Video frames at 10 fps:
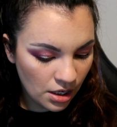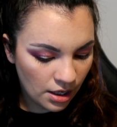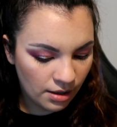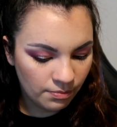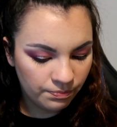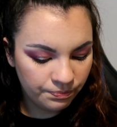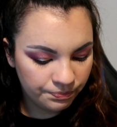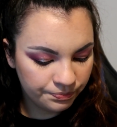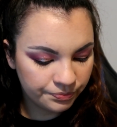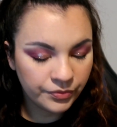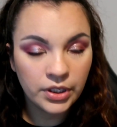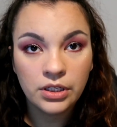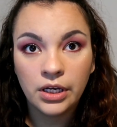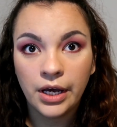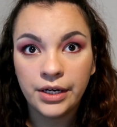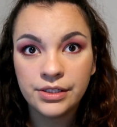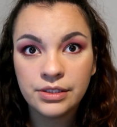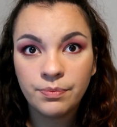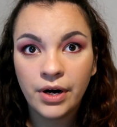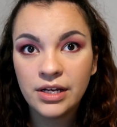kind of
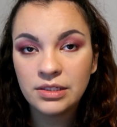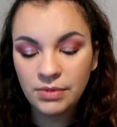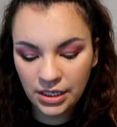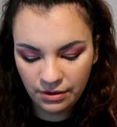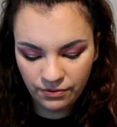surprised me.